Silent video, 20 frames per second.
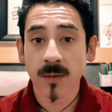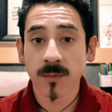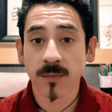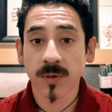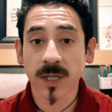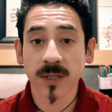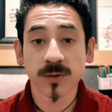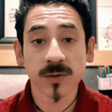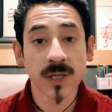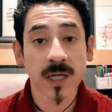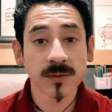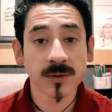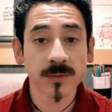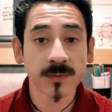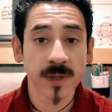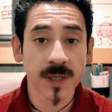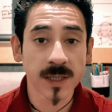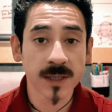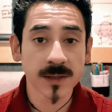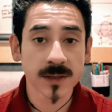but I do have
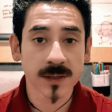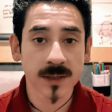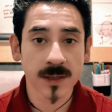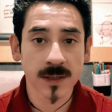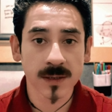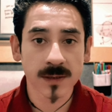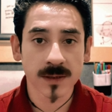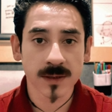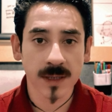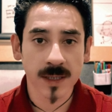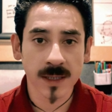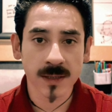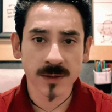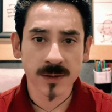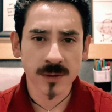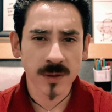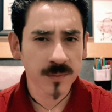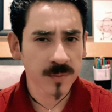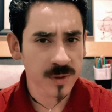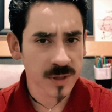some insights and
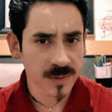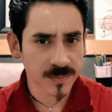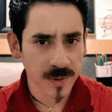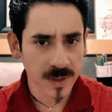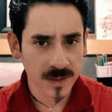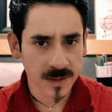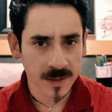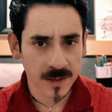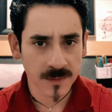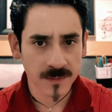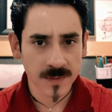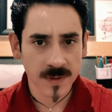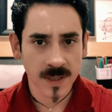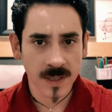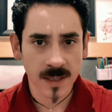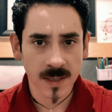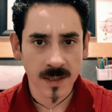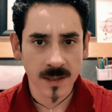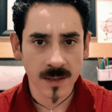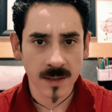some perspective
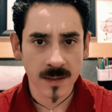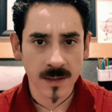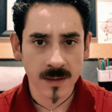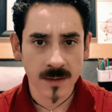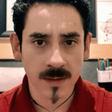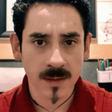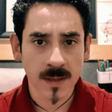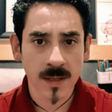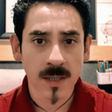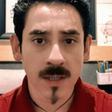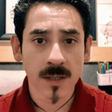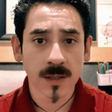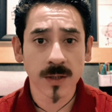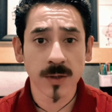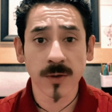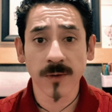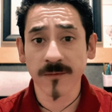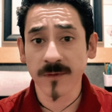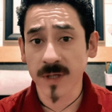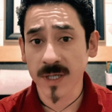that,
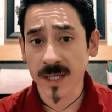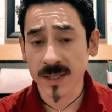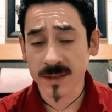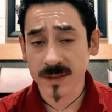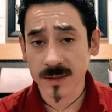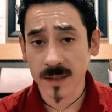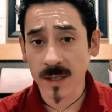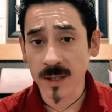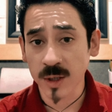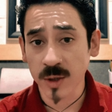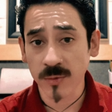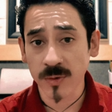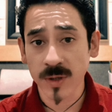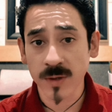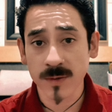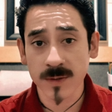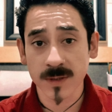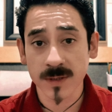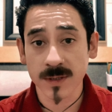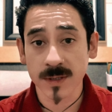if you guys agree
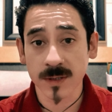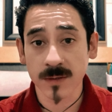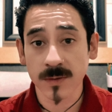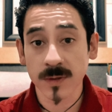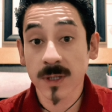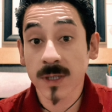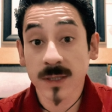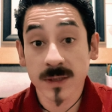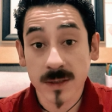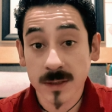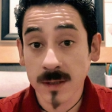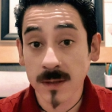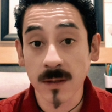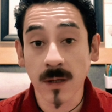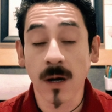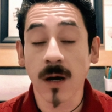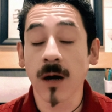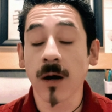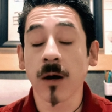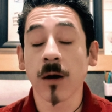or disagree, you guys can
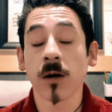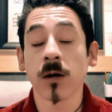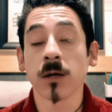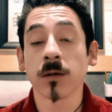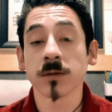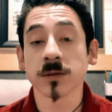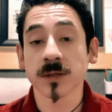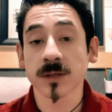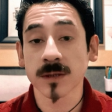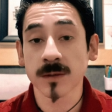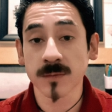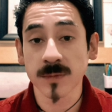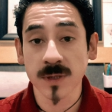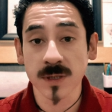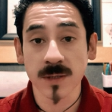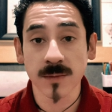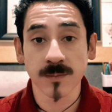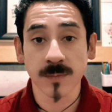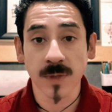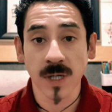
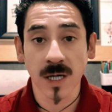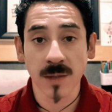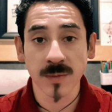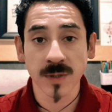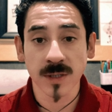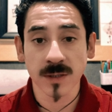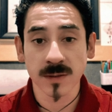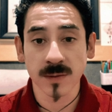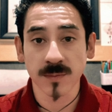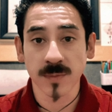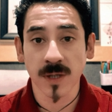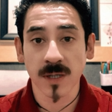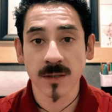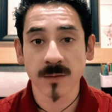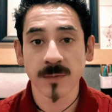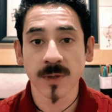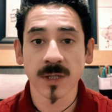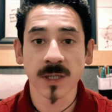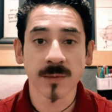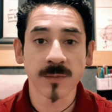awesomely comment on the
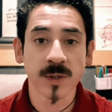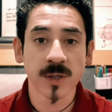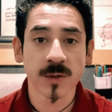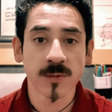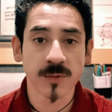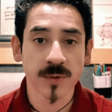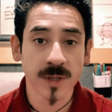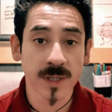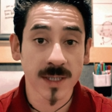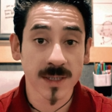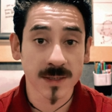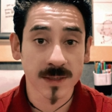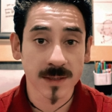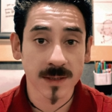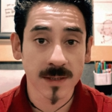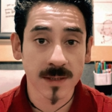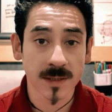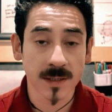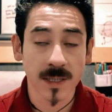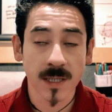bottom and let me know what you guys
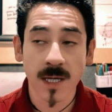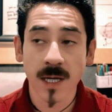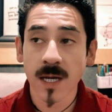think.